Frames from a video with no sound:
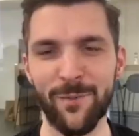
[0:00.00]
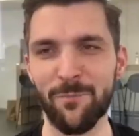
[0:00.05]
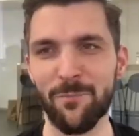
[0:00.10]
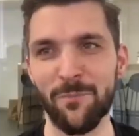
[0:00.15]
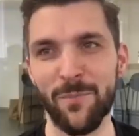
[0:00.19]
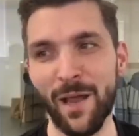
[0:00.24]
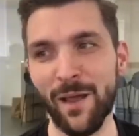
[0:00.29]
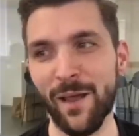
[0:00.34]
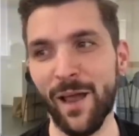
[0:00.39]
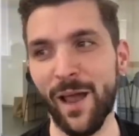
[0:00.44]

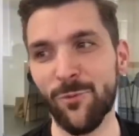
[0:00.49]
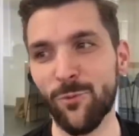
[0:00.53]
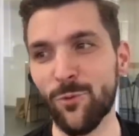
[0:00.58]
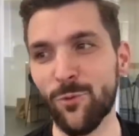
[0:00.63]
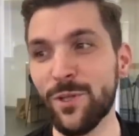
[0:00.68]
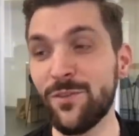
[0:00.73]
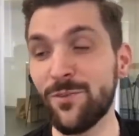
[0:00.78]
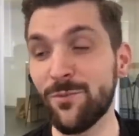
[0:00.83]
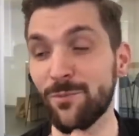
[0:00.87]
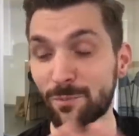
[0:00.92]
I
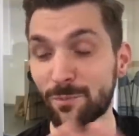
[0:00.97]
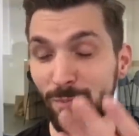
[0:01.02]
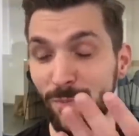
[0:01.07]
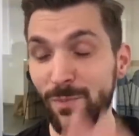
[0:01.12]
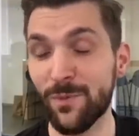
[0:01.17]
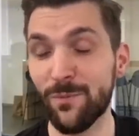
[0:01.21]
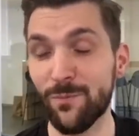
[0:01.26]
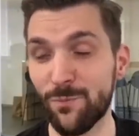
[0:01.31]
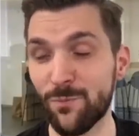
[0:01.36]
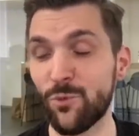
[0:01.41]
would
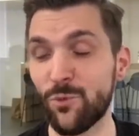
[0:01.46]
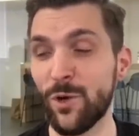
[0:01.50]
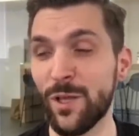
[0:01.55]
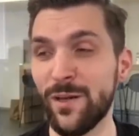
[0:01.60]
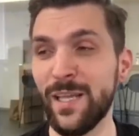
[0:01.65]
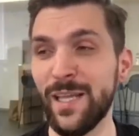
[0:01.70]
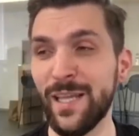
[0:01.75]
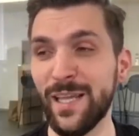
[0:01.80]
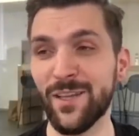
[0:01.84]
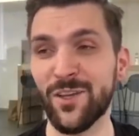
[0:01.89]

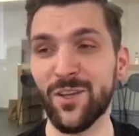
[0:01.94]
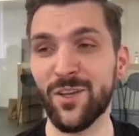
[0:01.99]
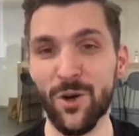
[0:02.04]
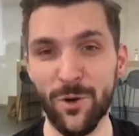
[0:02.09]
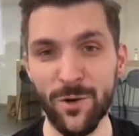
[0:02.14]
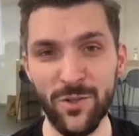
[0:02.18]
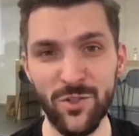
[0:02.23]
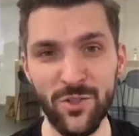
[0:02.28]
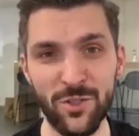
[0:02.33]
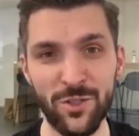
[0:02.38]
really
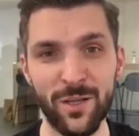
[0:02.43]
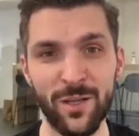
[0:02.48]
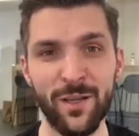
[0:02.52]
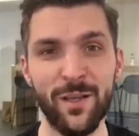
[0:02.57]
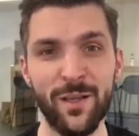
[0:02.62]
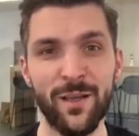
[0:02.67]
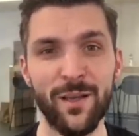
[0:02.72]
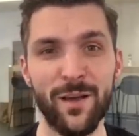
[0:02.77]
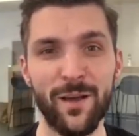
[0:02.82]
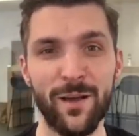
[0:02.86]
encourage
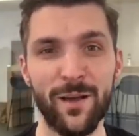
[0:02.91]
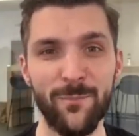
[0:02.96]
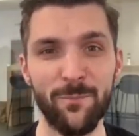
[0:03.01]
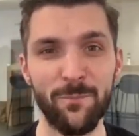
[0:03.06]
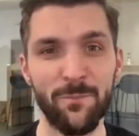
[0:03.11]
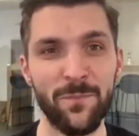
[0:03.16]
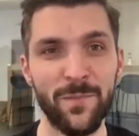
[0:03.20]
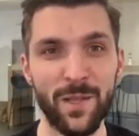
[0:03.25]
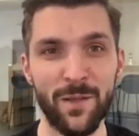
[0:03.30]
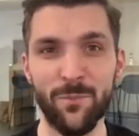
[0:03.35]

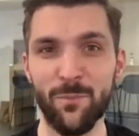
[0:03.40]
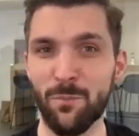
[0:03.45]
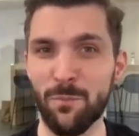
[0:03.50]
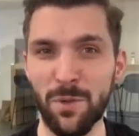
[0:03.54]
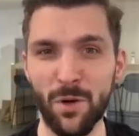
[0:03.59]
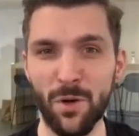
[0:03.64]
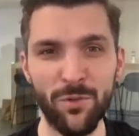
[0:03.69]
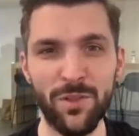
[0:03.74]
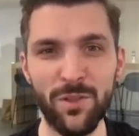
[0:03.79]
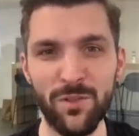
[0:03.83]

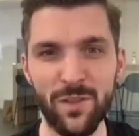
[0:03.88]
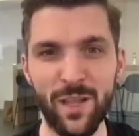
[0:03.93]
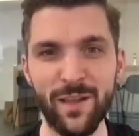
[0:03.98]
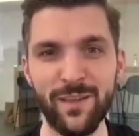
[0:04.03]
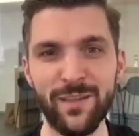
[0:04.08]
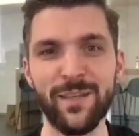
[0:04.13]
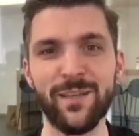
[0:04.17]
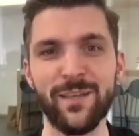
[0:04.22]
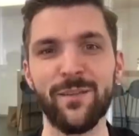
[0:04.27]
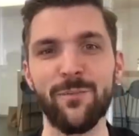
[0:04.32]
both the
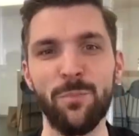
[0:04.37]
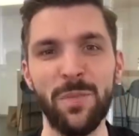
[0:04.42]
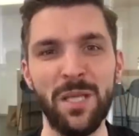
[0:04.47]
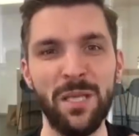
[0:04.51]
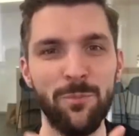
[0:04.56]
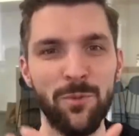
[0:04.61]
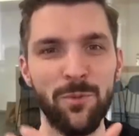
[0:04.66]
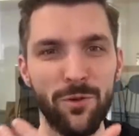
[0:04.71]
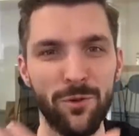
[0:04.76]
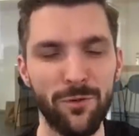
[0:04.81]
technical
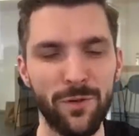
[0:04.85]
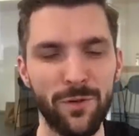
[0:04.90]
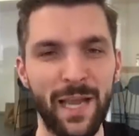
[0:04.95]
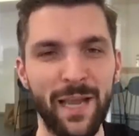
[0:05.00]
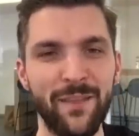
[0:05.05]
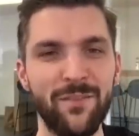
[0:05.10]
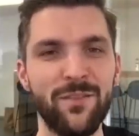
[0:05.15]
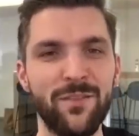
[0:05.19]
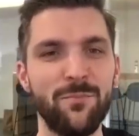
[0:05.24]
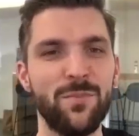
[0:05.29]
people
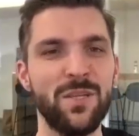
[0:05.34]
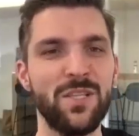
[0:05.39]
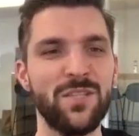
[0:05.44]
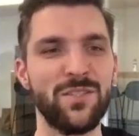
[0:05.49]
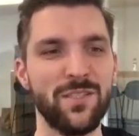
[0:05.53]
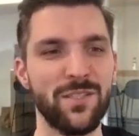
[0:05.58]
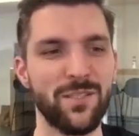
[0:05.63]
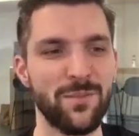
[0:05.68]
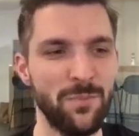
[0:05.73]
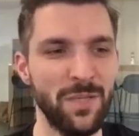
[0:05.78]
and the
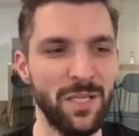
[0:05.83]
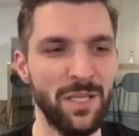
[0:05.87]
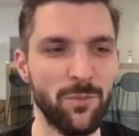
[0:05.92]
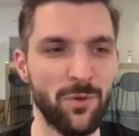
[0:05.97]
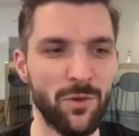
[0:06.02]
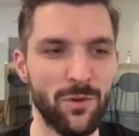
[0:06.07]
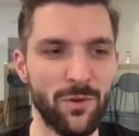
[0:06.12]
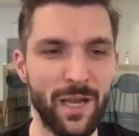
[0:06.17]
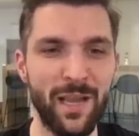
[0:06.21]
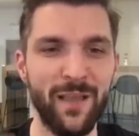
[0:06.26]
business
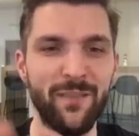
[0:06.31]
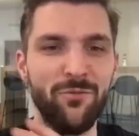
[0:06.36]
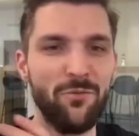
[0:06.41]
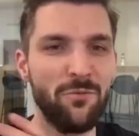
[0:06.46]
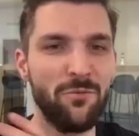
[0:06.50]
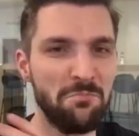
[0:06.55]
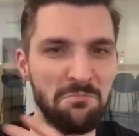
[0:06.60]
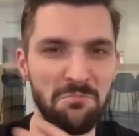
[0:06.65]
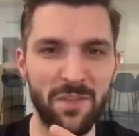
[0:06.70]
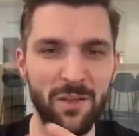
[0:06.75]
people
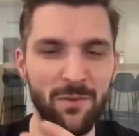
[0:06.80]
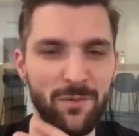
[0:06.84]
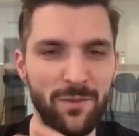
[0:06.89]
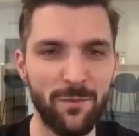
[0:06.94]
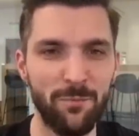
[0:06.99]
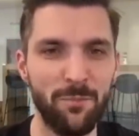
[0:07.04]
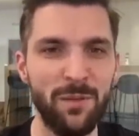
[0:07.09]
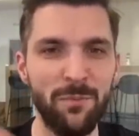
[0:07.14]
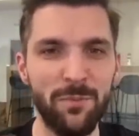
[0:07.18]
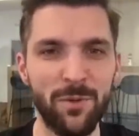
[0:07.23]
and the
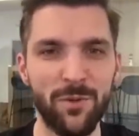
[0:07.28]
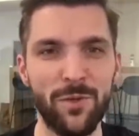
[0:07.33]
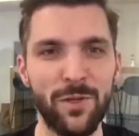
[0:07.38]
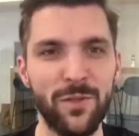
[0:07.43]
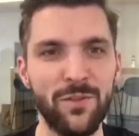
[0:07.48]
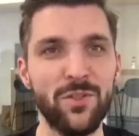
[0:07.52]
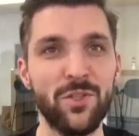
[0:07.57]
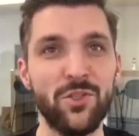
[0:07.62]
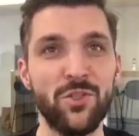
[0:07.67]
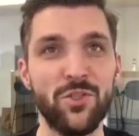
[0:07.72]
people
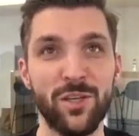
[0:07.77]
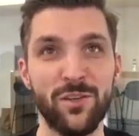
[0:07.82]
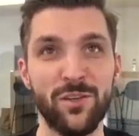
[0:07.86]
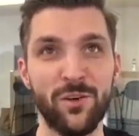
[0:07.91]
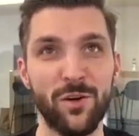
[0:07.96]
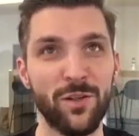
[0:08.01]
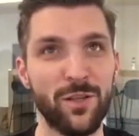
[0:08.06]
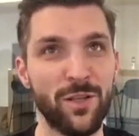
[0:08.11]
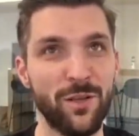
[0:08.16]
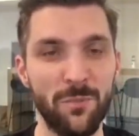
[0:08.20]
in the
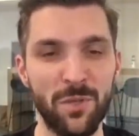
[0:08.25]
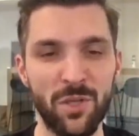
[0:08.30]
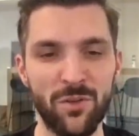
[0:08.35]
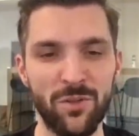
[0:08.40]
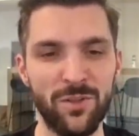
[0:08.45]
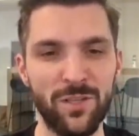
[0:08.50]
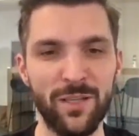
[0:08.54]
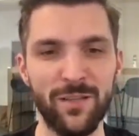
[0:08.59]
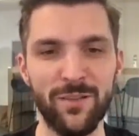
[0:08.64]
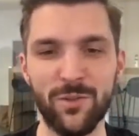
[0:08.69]
general
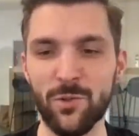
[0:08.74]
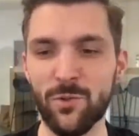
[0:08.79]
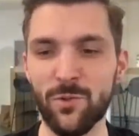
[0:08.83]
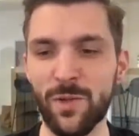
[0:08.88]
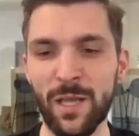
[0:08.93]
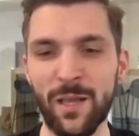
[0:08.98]
community to